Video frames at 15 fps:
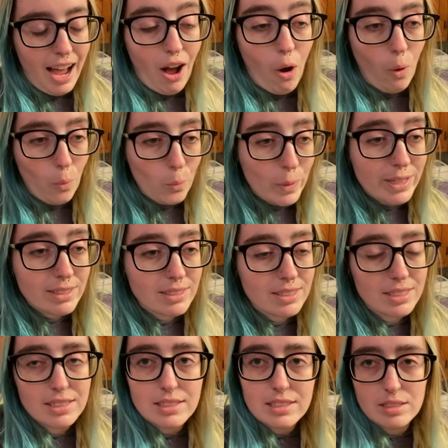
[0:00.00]
always
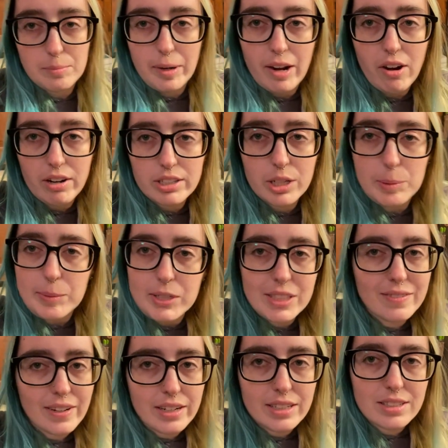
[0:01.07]
listen to my audiobooks
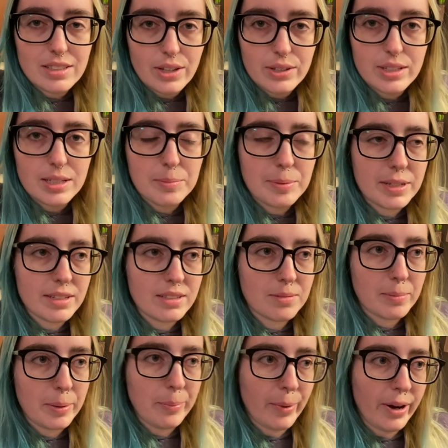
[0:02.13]
very slowly because
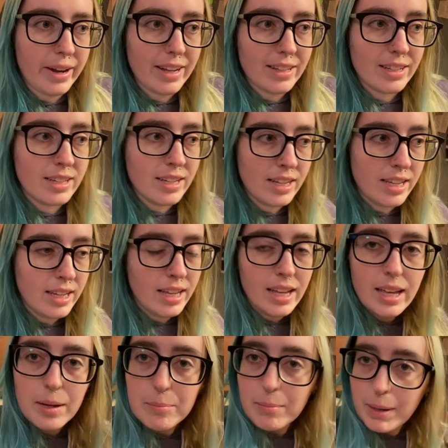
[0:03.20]
my brain,
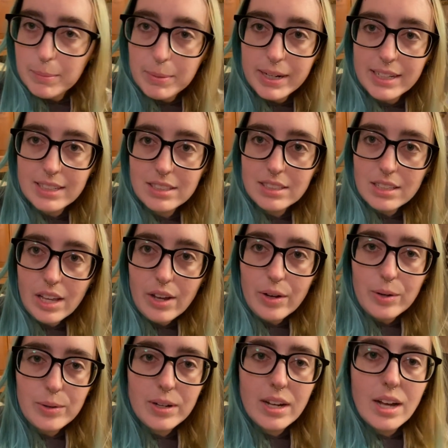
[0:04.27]
my brain is slow,
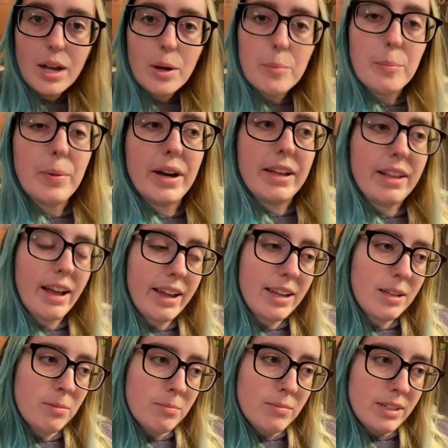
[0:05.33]
but I
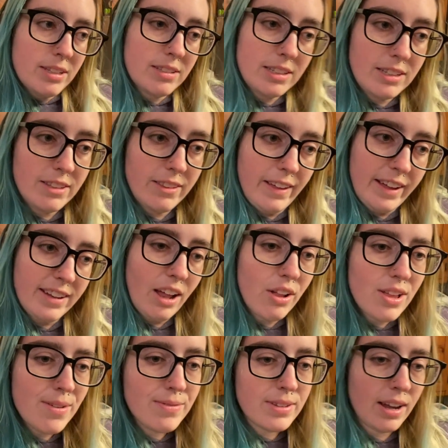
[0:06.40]
am listening to that. I'll
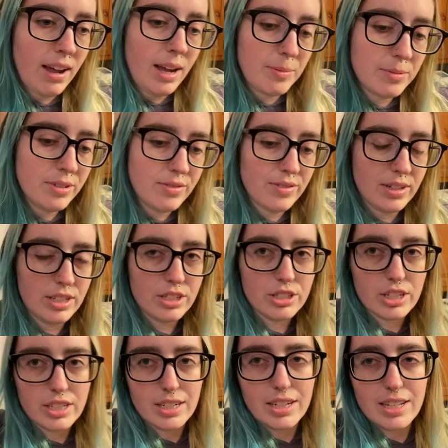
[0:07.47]
have time to finish
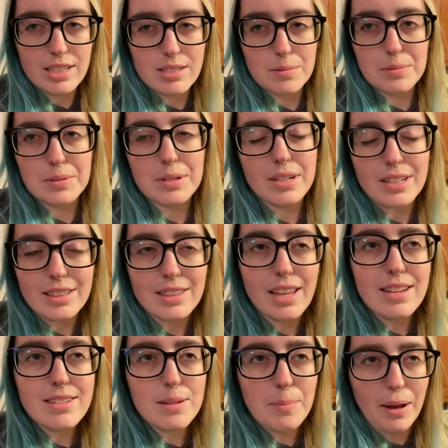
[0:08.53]
it. It's
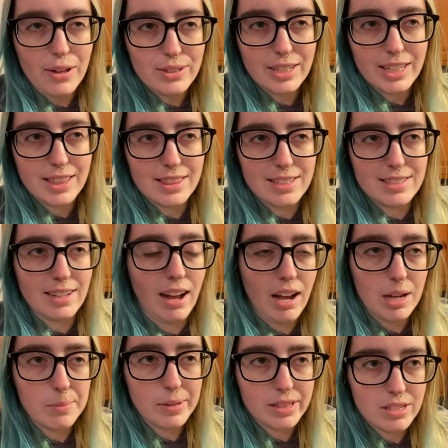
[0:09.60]
less about like the
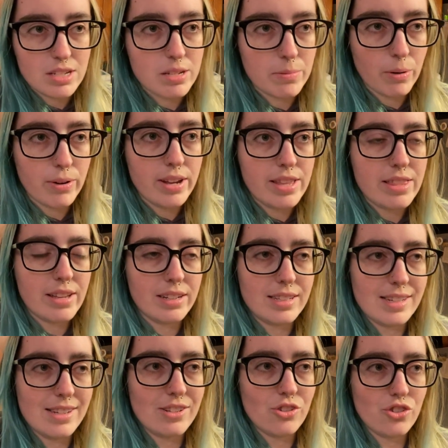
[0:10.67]
time at this point than it
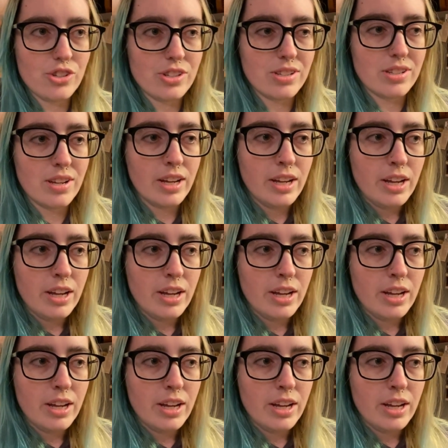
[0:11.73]
is just